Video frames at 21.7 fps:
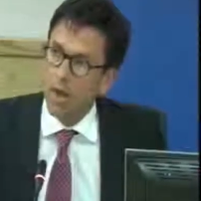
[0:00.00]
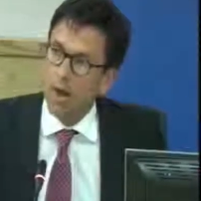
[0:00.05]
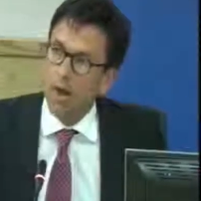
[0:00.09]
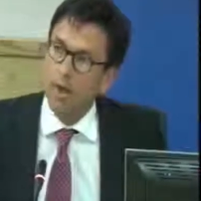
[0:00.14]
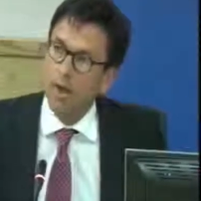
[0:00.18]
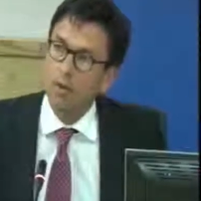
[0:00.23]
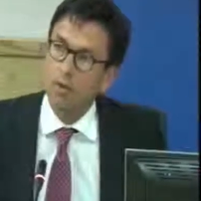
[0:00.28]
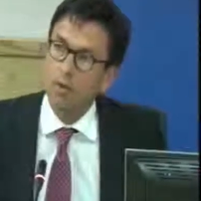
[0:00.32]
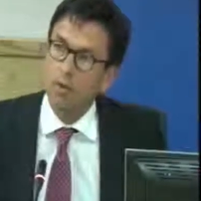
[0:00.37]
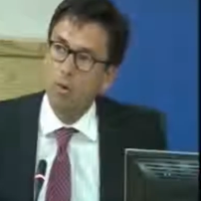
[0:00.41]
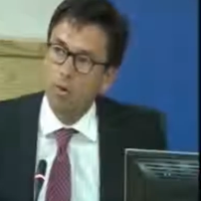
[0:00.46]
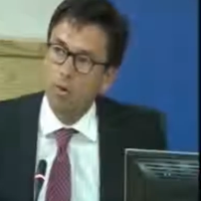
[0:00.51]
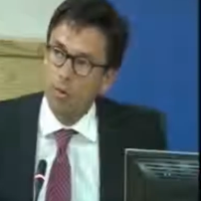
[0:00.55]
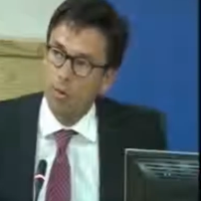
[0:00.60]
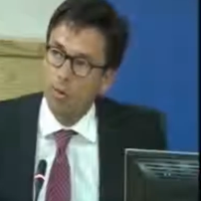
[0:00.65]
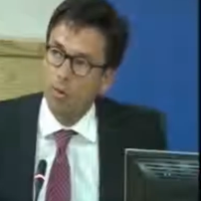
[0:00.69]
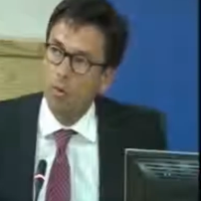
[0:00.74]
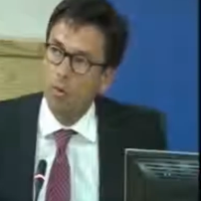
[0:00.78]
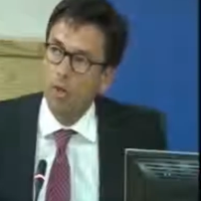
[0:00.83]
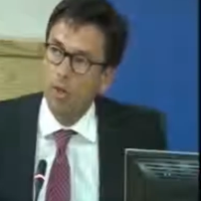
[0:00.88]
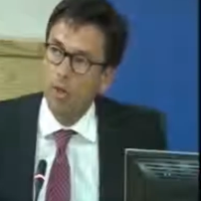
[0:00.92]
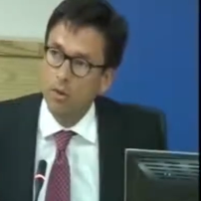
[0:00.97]

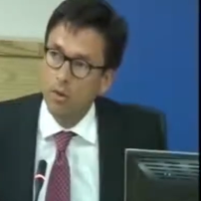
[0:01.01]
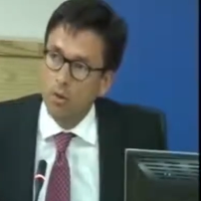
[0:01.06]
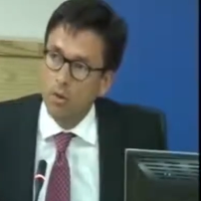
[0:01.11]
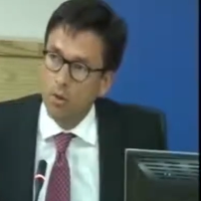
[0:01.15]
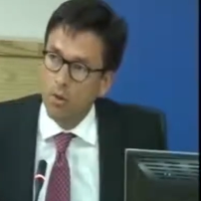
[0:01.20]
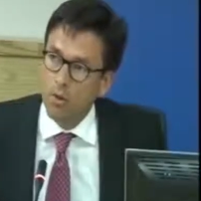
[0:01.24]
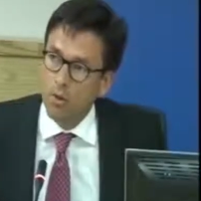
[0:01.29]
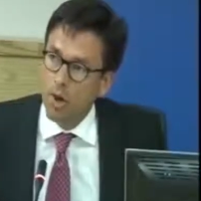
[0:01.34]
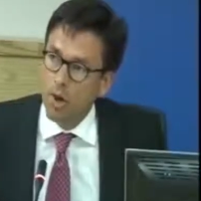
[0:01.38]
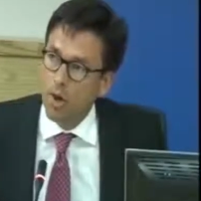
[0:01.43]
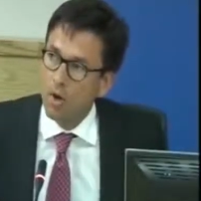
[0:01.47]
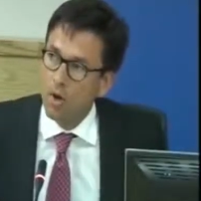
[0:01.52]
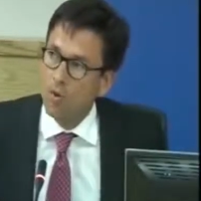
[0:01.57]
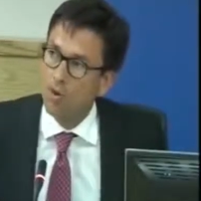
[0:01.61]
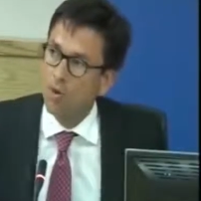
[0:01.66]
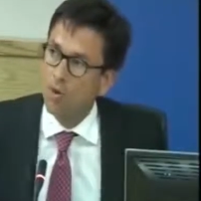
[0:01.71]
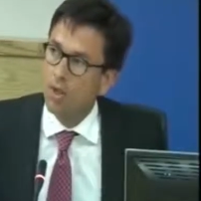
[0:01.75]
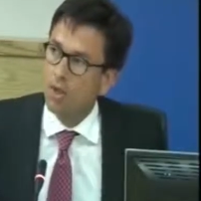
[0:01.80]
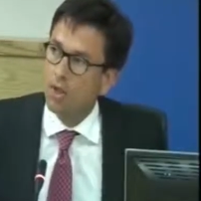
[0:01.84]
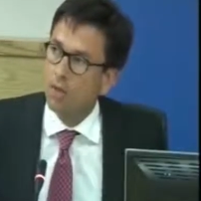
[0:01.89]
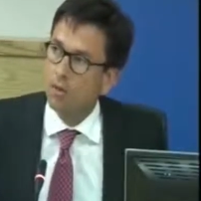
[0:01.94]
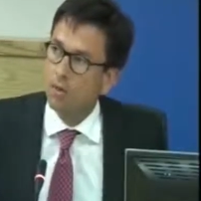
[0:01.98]
We know how
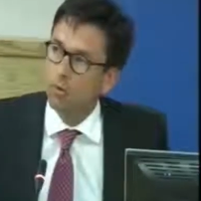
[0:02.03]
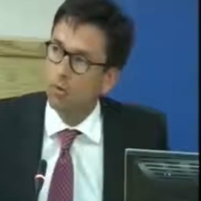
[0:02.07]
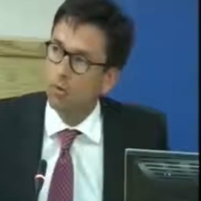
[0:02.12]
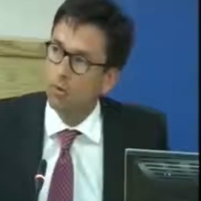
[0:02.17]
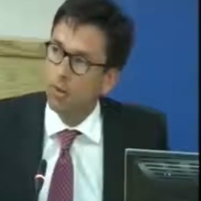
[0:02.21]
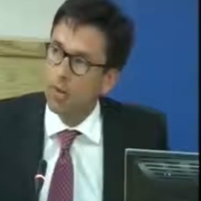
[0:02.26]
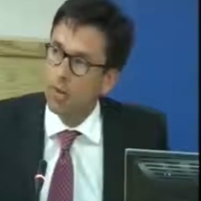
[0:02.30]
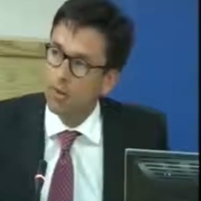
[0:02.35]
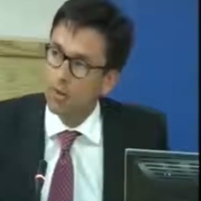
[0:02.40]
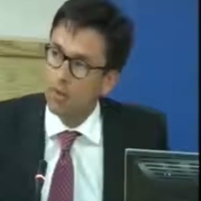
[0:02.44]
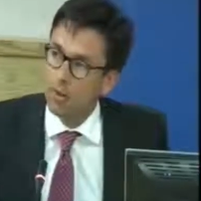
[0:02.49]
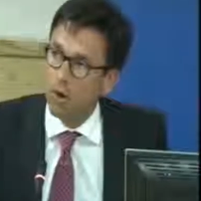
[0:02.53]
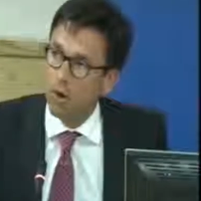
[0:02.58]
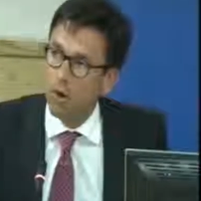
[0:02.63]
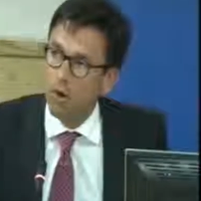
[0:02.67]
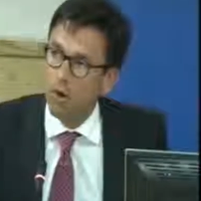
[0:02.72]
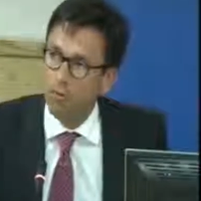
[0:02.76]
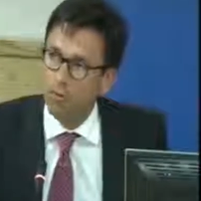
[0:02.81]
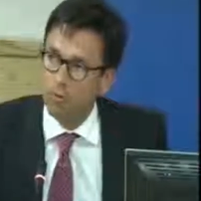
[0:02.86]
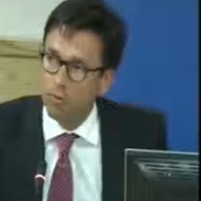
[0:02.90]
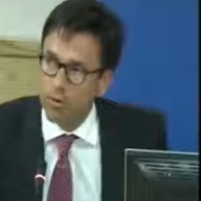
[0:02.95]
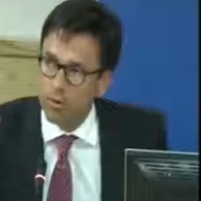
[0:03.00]
we can create
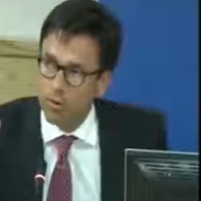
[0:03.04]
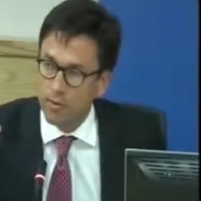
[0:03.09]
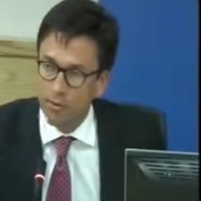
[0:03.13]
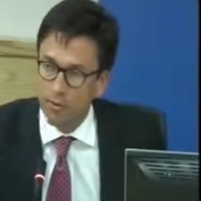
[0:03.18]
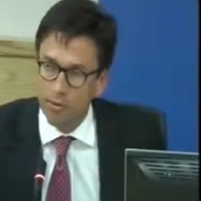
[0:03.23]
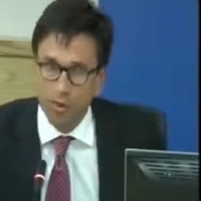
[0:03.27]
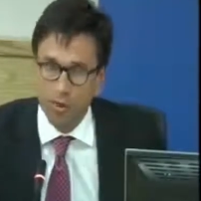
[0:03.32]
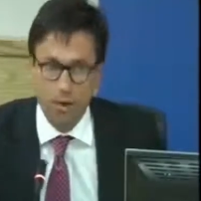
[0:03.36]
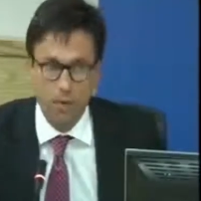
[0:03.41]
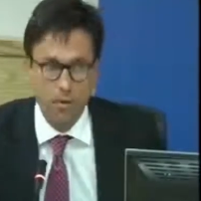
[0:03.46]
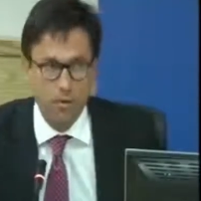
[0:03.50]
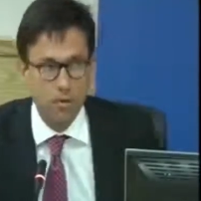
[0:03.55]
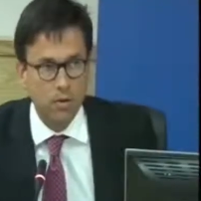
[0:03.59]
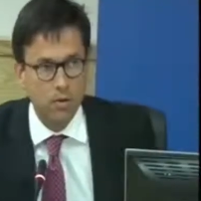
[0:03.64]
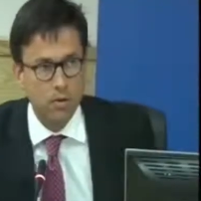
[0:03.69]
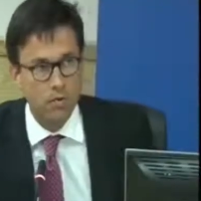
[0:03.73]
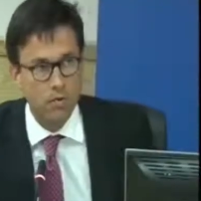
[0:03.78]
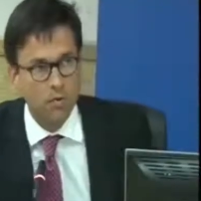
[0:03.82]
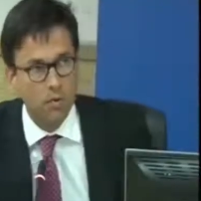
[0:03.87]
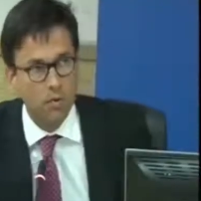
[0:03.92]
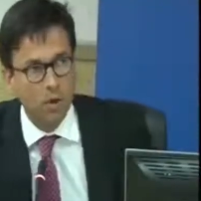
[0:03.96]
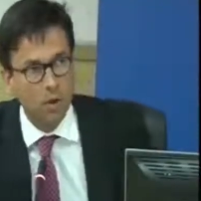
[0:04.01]
hundreds of thousands
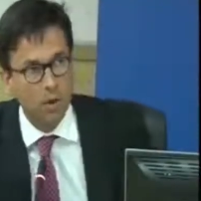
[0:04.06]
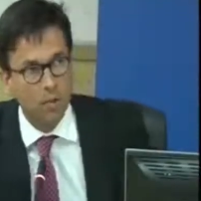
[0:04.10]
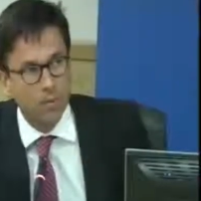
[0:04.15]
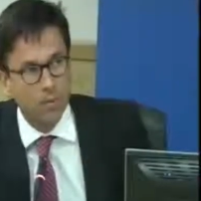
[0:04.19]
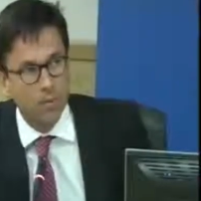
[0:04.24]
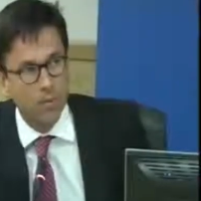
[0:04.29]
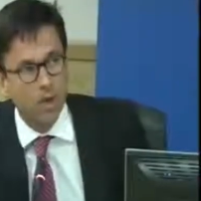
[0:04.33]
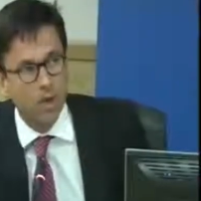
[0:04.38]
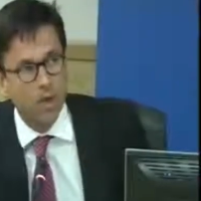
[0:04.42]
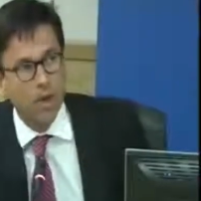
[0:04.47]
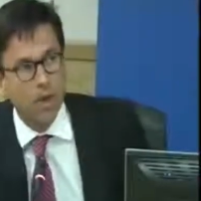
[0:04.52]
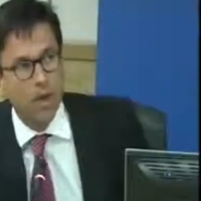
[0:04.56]
of jobs